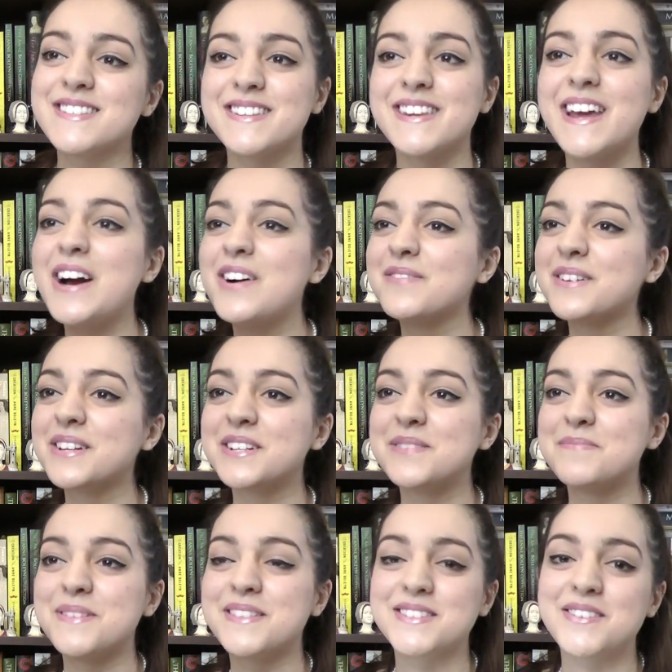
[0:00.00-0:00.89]
and now I'm going
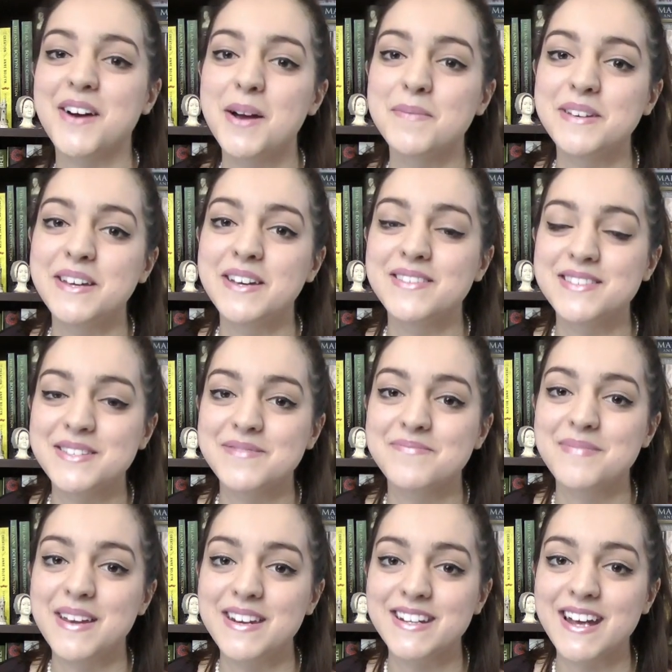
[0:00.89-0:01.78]
to prescribe you
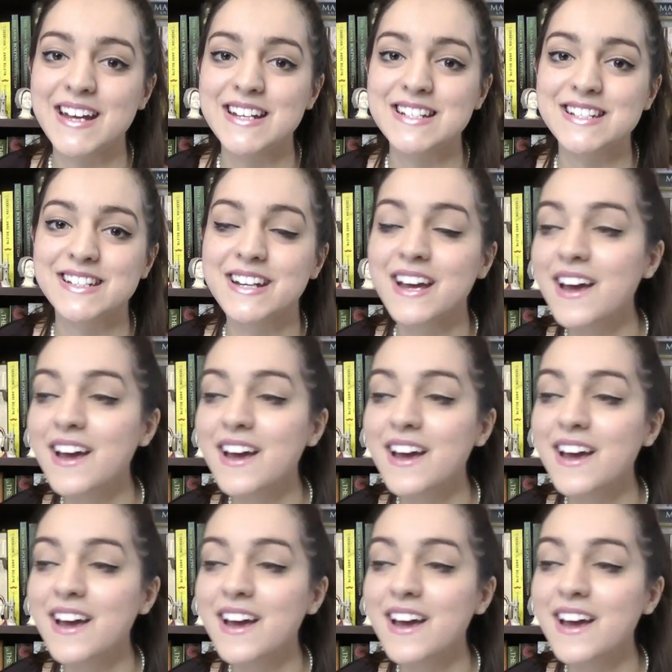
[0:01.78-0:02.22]
some medication.